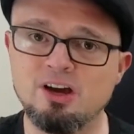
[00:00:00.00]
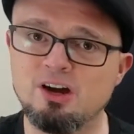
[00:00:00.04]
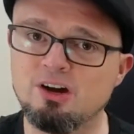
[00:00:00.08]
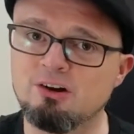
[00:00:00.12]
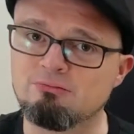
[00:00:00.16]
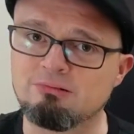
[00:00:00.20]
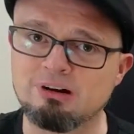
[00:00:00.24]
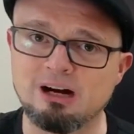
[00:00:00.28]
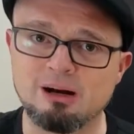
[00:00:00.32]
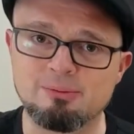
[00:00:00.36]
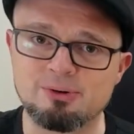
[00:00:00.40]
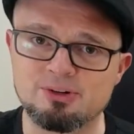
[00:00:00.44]

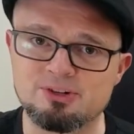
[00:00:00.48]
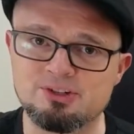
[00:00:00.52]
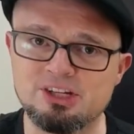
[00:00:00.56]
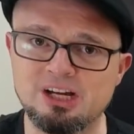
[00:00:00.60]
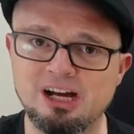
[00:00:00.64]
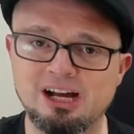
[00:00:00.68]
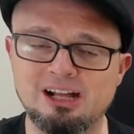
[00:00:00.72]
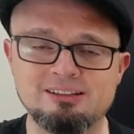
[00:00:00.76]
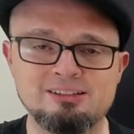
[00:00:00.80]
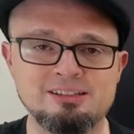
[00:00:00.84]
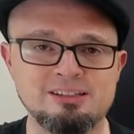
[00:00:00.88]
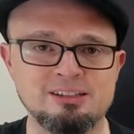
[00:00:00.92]
Robert
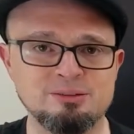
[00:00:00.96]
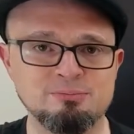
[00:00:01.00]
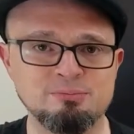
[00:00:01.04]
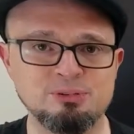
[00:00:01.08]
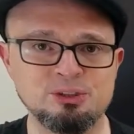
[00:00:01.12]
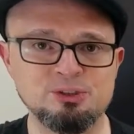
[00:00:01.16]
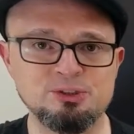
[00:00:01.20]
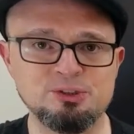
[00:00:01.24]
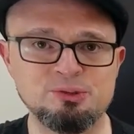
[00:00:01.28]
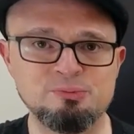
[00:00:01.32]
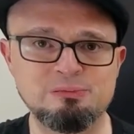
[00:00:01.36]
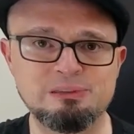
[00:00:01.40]
Johnson, the
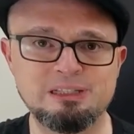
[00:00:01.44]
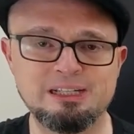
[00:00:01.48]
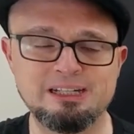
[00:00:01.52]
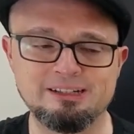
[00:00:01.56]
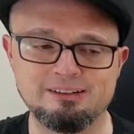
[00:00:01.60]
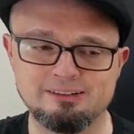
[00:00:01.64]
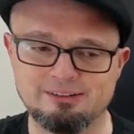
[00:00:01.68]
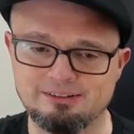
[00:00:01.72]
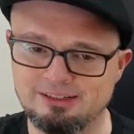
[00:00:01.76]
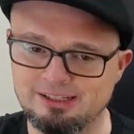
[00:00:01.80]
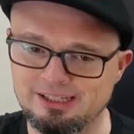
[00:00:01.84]
blues player.